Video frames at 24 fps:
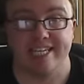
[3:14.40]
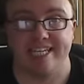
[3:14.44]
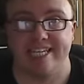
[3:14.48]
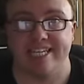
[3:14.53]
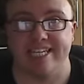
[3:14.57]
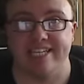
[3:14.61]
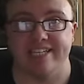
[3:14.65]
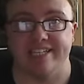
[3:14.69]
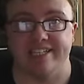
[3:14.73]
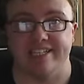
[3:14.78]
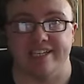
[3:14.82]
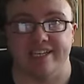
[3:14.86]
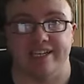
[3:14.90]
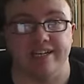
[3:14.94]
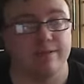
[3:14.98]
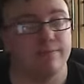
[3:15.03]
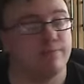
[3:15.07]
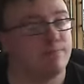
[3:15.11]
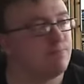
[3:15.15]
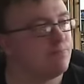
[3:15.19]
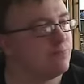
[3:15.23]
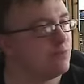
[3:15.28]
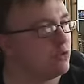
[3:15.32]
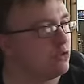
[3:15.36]
easier
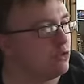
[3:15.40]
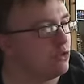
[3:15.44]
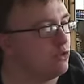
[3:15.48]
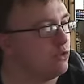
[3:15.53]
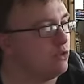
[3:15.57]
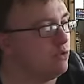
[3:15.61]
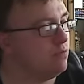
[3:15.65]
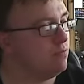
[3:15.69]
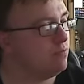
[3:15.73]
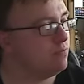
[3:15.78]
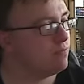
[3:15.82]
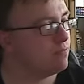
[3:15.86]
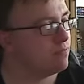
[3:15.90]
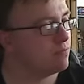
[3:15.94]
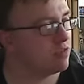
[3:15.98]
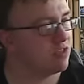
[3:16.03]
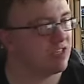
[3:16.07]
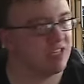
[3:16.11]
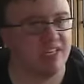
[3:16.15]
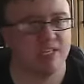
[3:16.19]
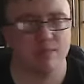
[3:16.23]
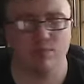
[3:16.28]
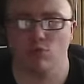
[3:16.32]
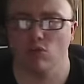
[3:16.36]
to do, because
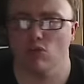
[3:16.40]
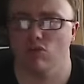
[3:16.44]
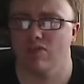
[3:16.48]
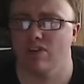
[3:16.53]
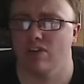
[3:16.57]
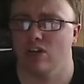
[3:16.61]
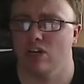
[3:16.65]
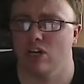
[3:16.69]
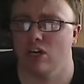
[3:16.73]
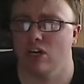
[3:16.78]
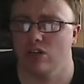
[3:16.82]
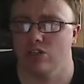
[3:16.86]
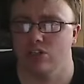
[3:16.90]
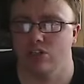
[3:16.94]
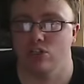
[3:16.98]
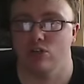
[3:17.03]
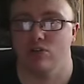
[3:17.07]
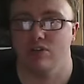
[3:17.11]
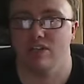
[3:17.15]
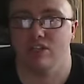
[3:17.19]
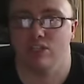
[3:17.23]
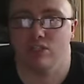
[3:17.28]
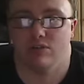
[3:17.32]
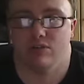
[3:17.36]
he's more of a
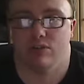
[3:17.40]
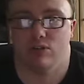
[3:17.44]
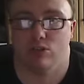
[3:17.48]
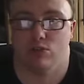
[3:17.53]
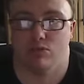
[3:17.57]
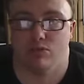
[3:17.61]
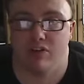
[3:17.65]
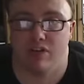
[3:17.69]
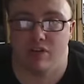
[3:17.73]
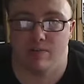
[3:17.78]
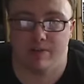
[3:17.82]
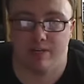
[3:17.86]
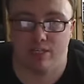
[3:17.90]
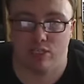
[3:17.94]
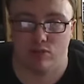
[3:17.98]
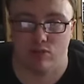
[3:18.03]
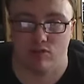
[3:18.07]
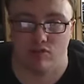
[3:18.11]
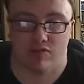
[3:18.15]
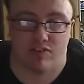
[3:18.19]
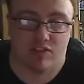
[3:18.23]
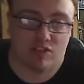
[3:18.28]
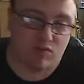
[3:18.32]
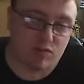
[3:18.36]
cartoony, so it doesn't really matter
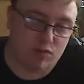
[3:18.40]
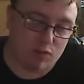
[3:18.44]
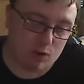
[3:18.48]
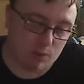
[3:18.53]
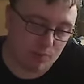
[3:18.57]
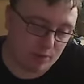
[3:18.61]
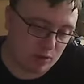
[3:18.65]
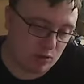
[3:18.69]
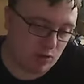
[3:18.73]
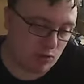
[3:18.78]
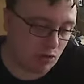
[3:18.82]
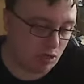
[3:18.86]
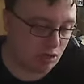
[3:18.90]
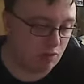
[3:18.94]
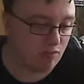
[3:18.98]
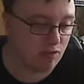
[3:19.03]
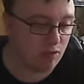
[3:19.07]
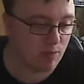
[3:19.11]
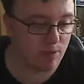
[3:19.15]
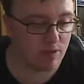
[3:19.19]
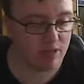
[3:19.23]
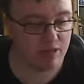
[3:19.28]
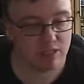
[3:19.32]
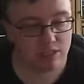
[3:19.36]
if it's flopping all over the
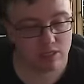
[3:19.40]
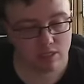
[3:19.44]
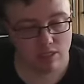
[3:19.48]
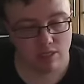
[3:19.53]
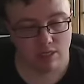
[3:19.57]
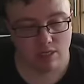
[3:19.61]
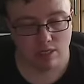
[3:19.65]
place.